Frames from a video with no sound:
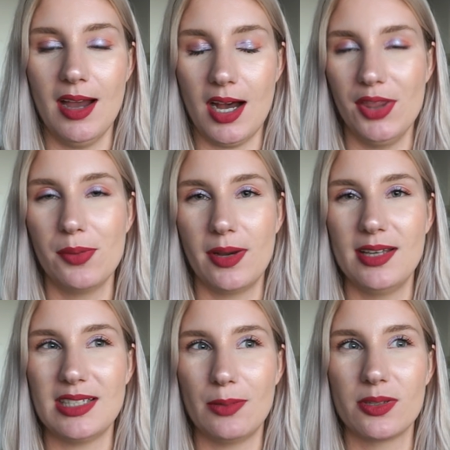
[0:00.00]

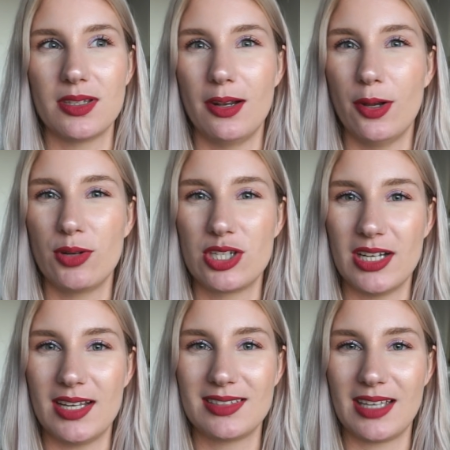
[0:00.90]
otherwise it was a lower
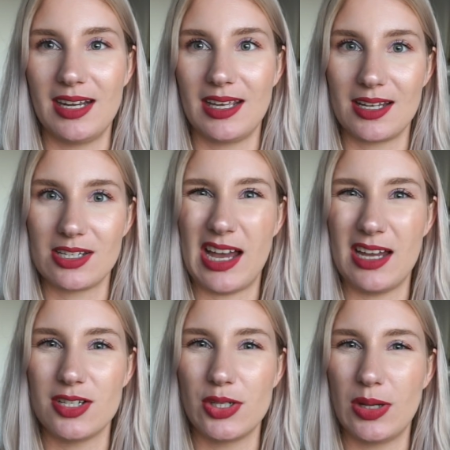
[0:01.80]
chance getting an
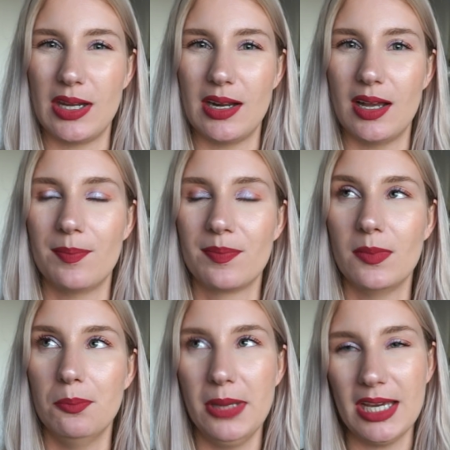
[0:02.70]
eyeshadow in a
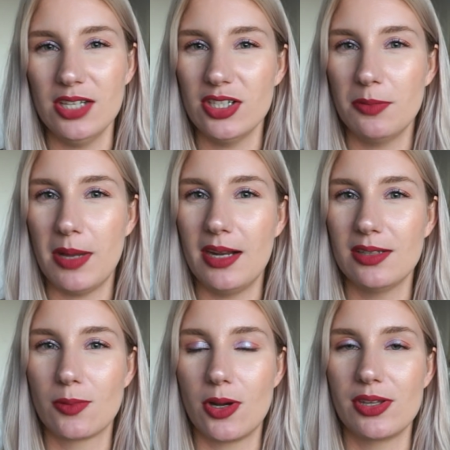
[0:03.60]
big eyeshadow
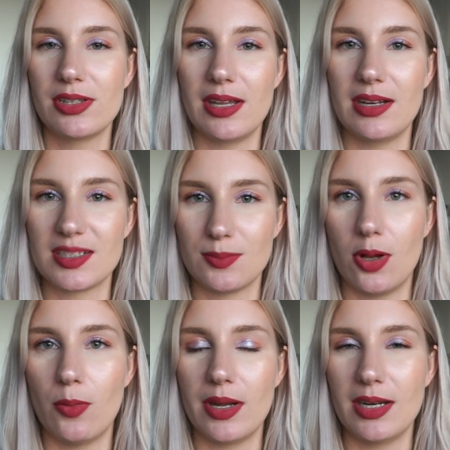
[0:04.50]
palette rather than a
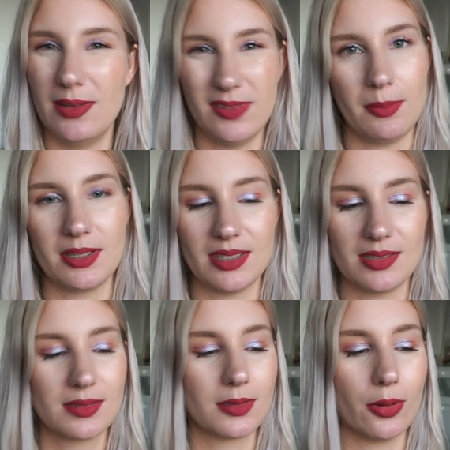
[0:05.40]
small one, if that makes
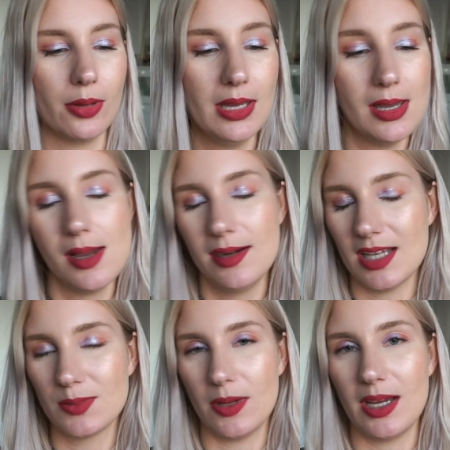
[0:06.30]
sense. So
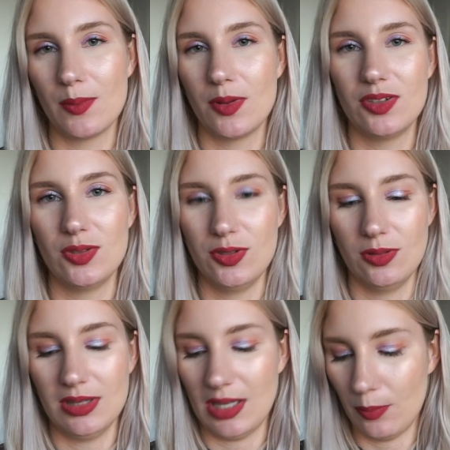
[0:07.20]
that's why I wanted to do
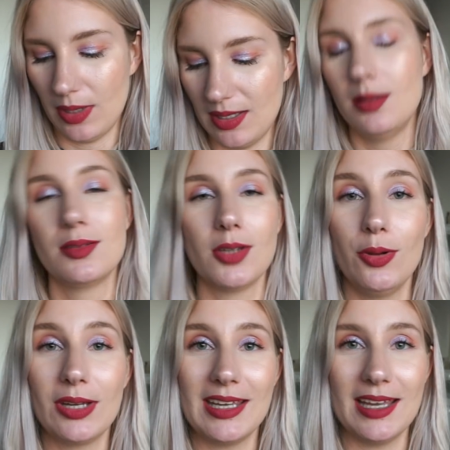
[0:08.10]
it that way. So
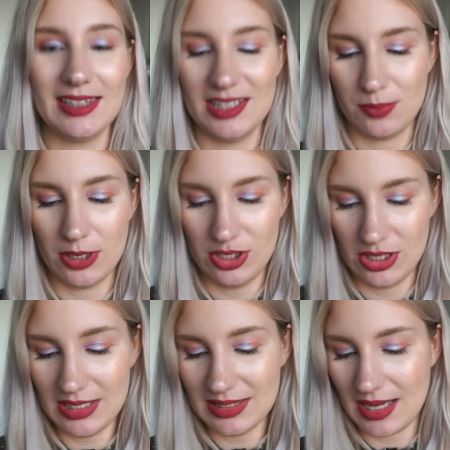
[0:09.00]
looking at the
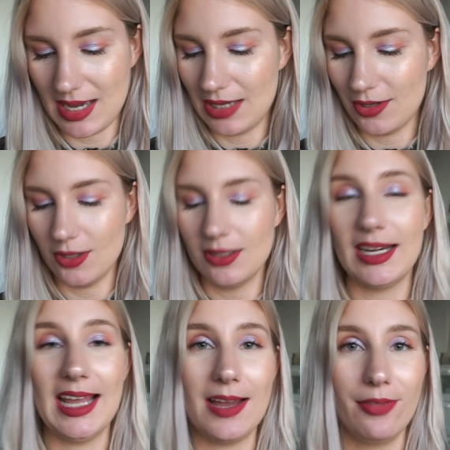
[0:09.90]
spreadsheet, I
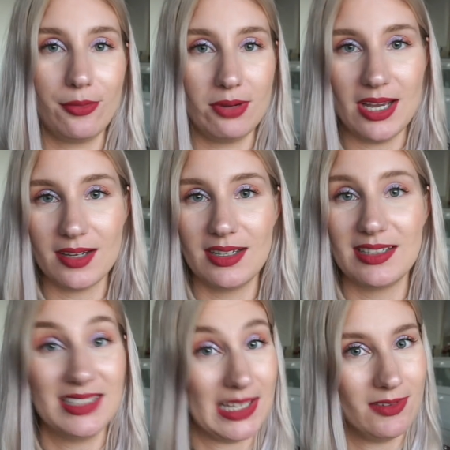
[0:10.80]
currently have
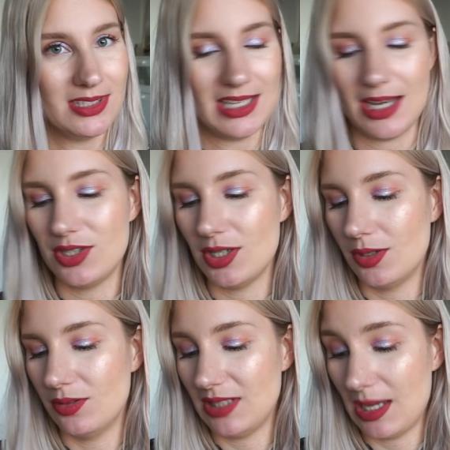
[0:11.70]
370
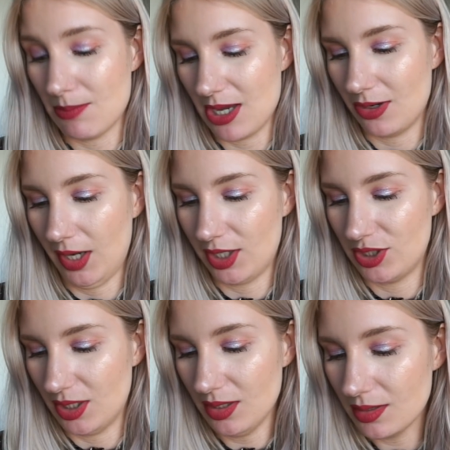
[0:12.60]
eyeshadows in my
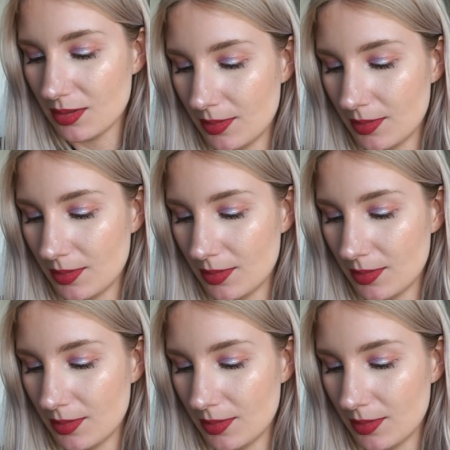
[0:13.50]
collection.